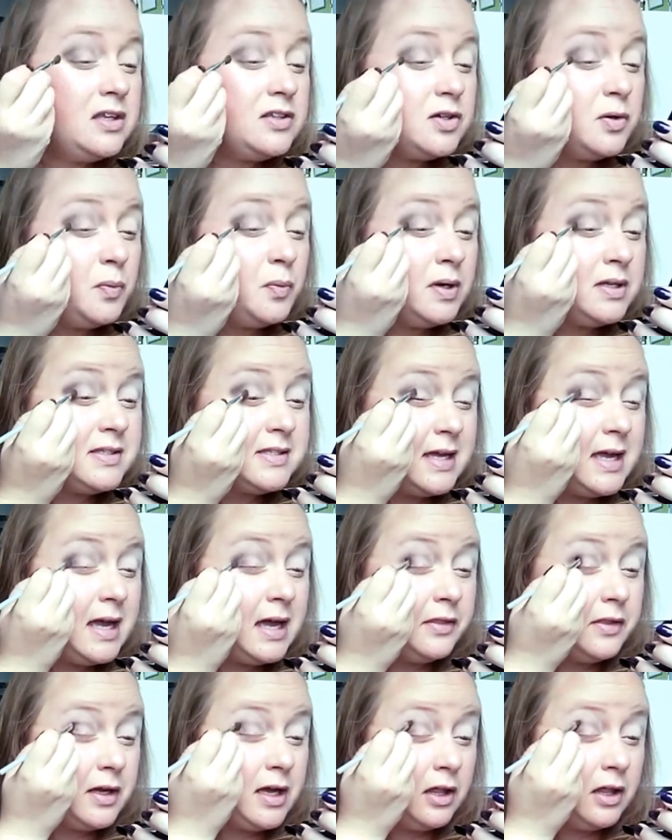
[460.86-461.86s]
So once they
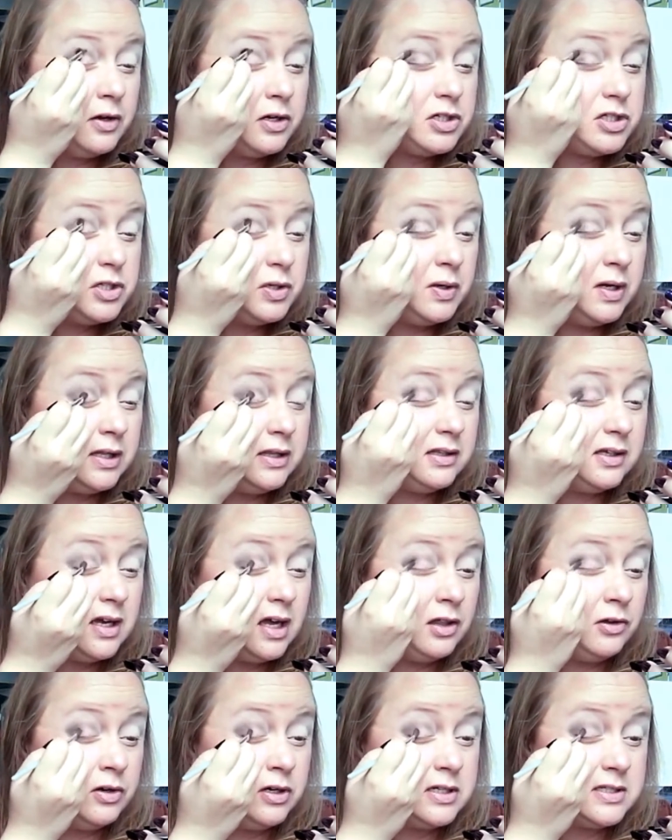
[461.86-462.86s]
add the colorant to it, the
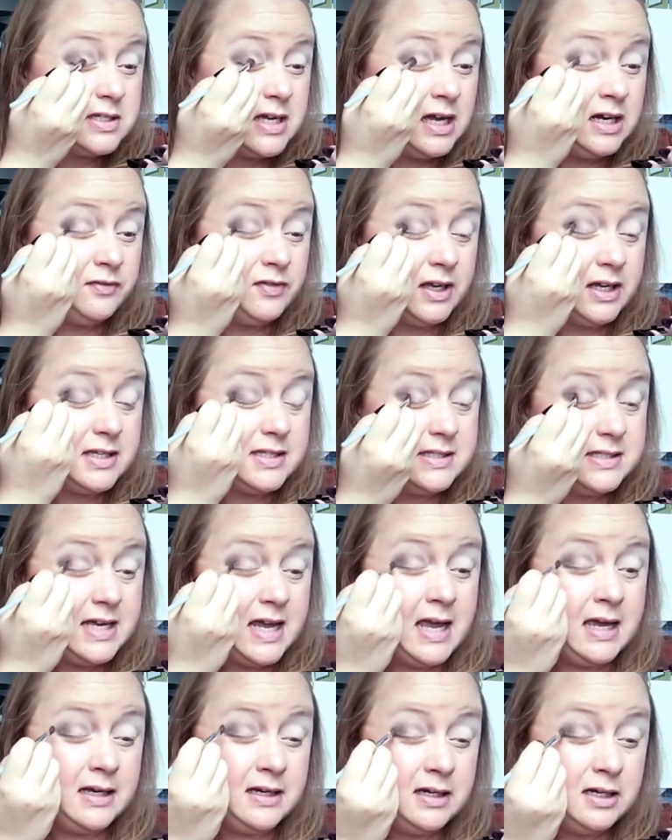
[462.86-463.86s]
colorant is kind of like a
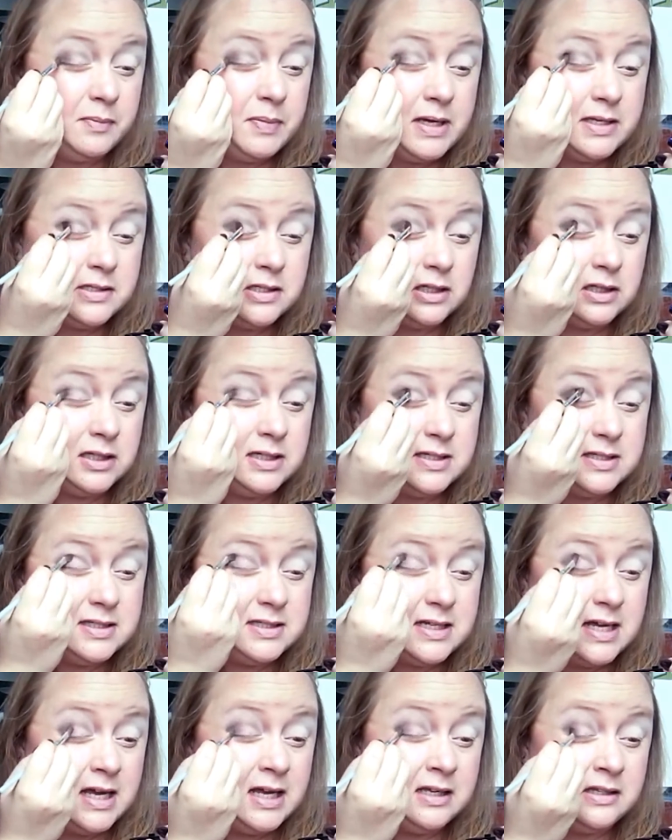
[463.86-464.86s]
stain, and it basically
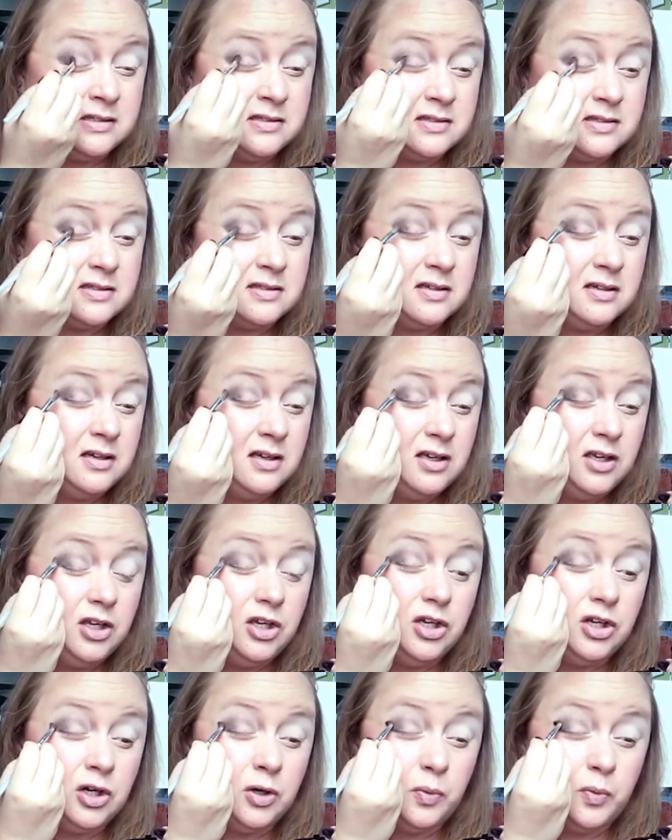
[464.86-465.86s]
stains,
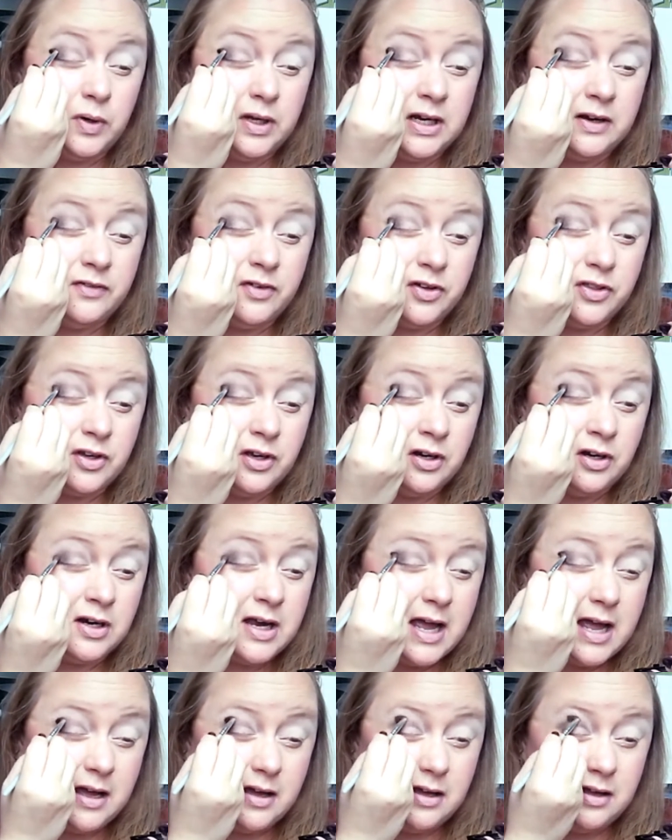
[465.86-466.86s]
you know, whatever
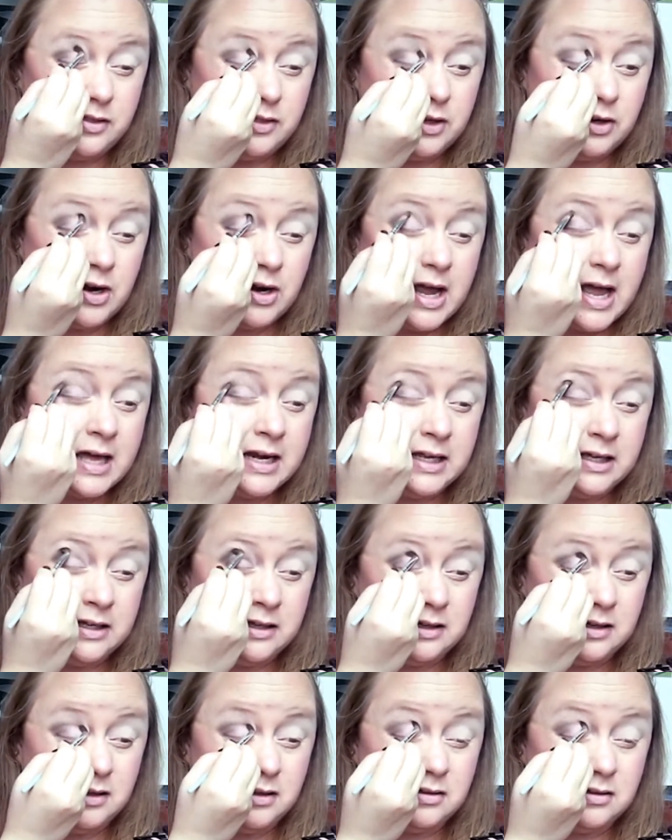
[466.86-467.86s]
they're they're
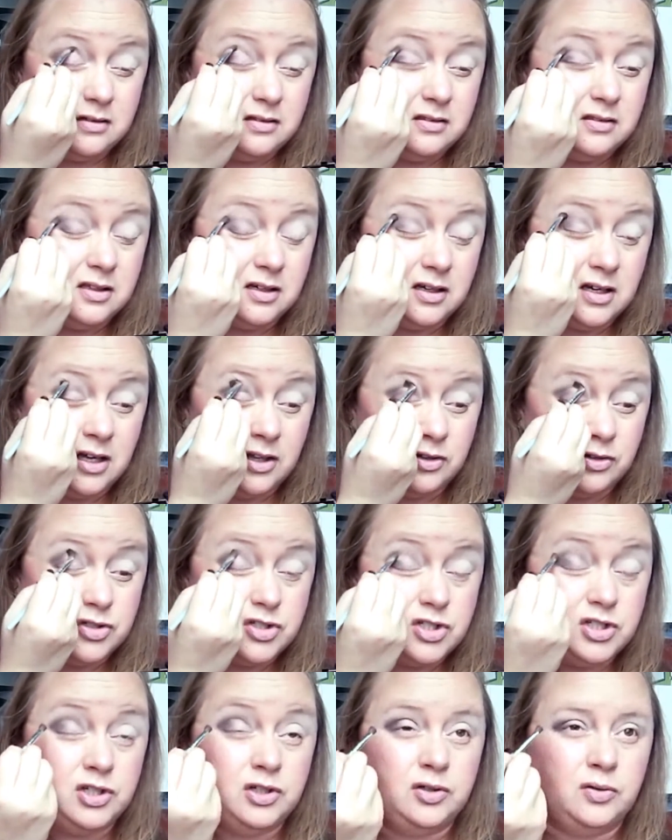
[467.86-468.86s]
adding the color
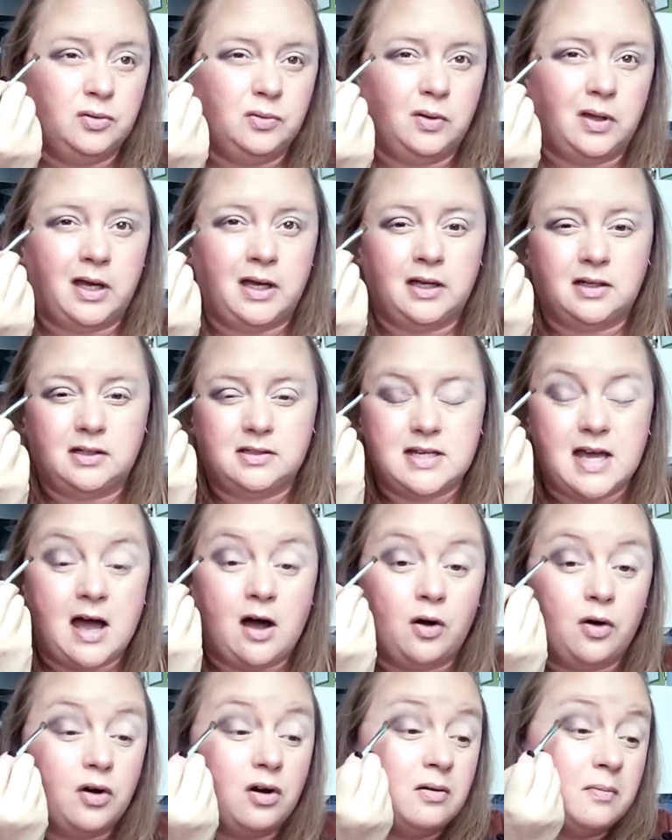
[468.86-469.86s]
to, like
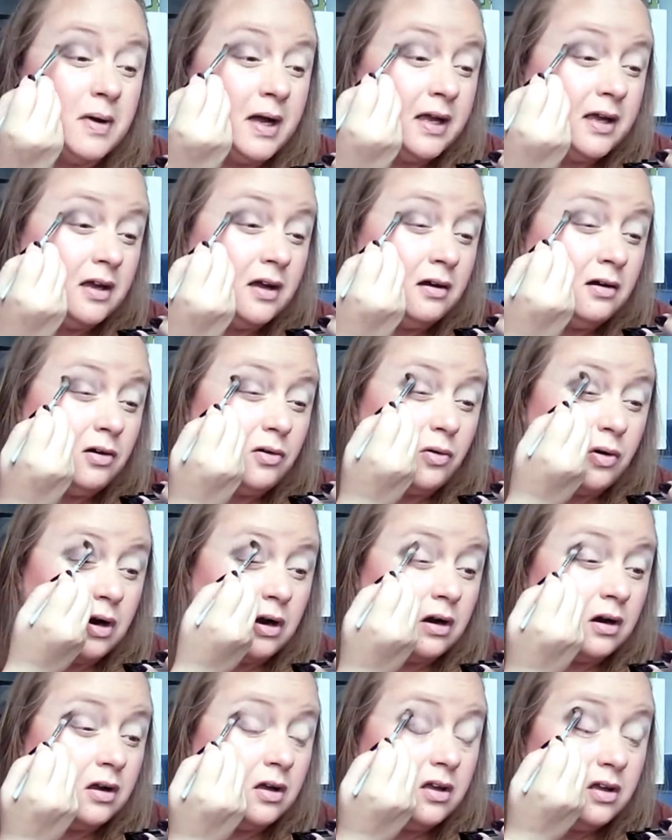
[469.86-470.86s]
talc or mica
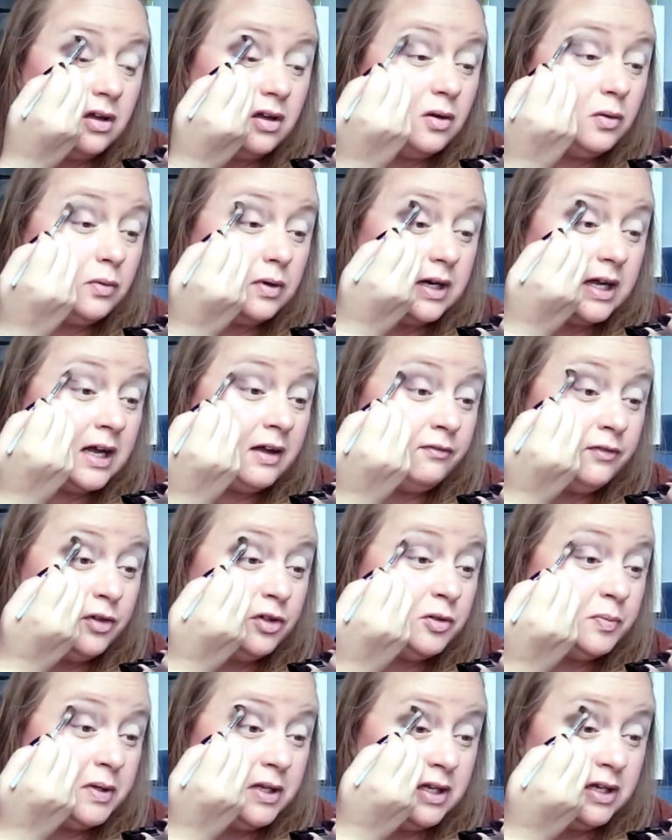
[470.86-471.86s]
or what have
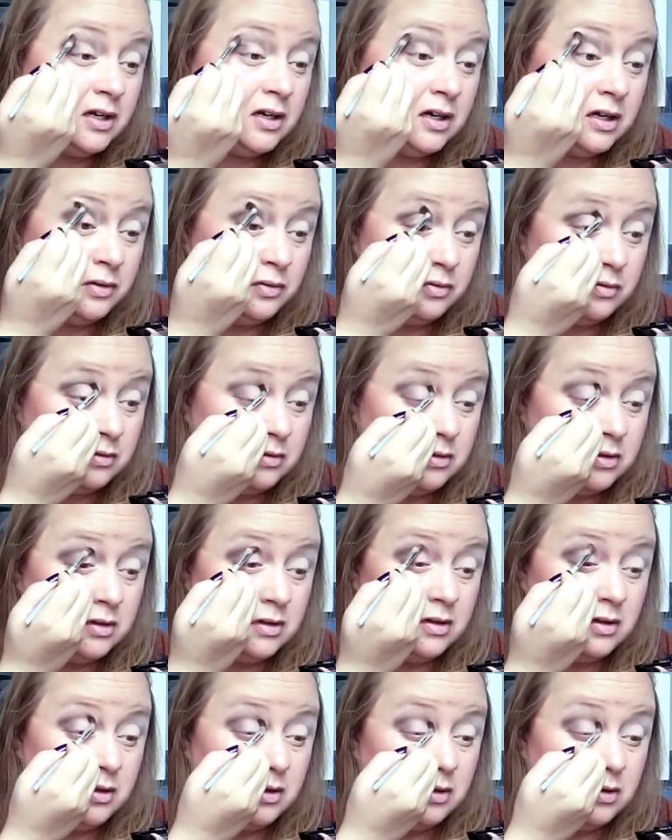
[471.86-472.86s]
you, depending on
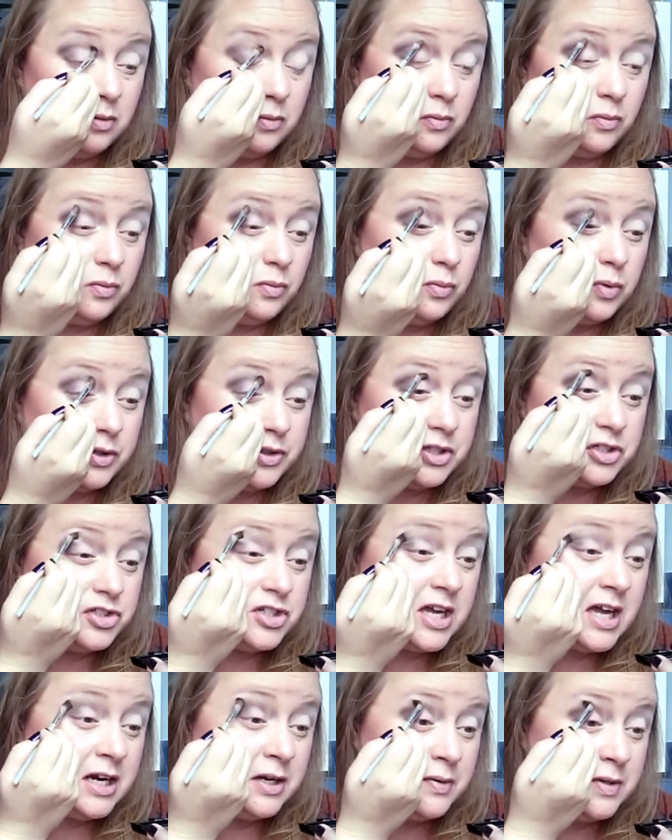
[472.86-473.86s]
what the
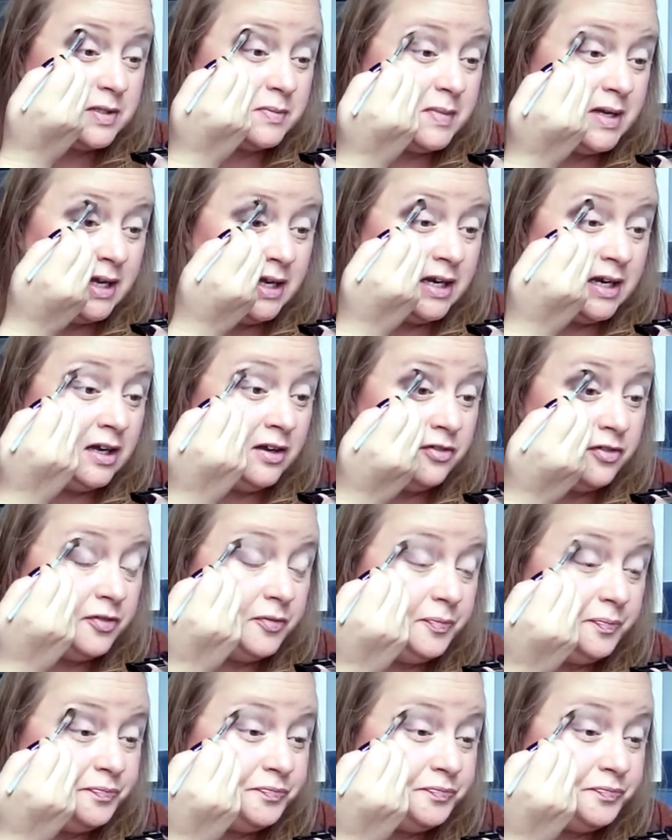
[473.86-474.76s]
shadow is made of.